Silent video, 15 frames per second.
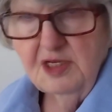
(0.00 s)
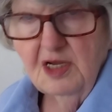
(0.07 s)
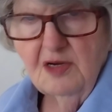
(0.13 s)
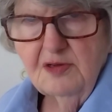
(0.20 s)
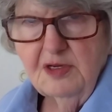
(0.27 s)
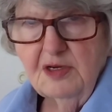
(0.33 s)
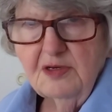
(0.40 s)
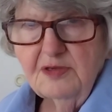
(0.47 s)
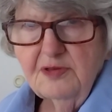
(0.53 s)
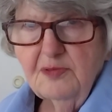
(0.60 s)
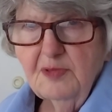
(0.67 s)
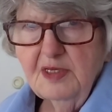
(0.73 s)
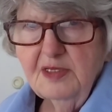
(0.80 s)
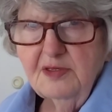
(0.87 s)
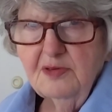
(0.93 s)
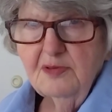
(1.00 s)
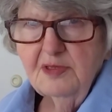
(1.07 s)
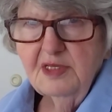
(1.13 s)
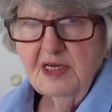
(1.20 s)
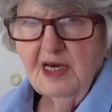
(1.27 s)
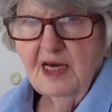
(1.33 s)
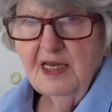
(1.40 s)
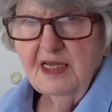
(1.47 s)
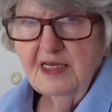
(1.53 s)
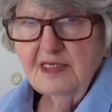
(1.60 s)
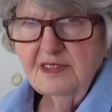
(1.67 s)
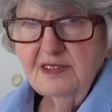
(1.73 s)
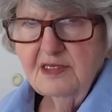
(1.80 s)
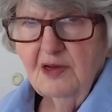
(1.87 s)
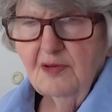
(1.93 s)
you know you're the one doing the cutting
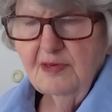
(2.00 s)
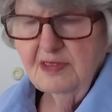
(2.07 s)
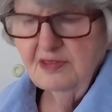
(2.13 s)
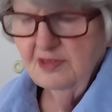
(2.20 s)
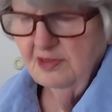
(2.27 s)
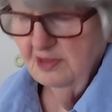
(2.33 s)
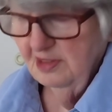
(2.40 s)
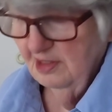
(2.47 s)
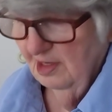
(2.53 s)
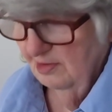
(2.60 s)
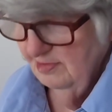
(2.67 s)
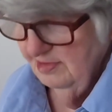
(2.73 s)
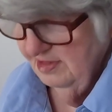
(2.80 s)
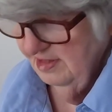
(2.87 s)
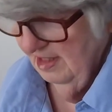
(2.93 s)
and sewing, so you can always